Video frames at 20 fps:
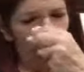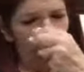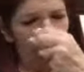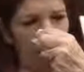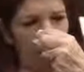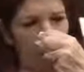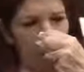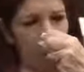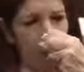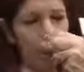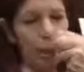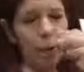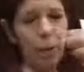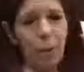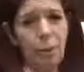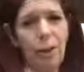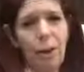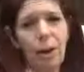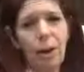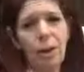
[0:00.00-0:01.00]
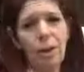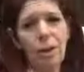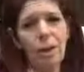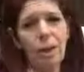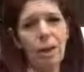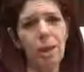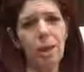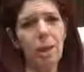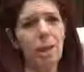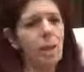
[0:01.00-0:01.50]
But they're there.
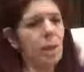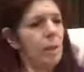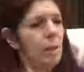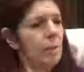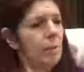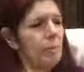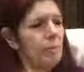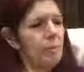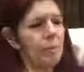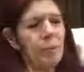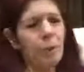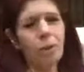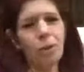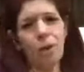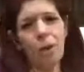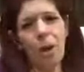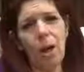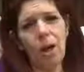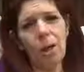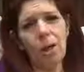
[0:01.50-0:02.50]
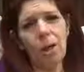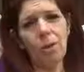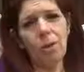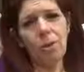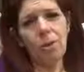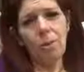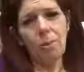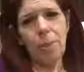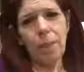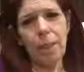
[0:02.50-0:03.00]
They're talking
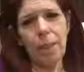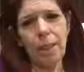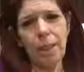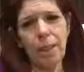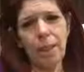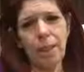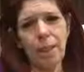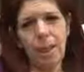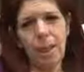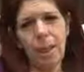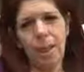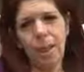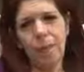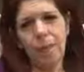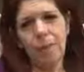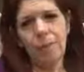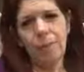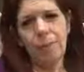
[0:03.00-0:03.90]
to me late at night.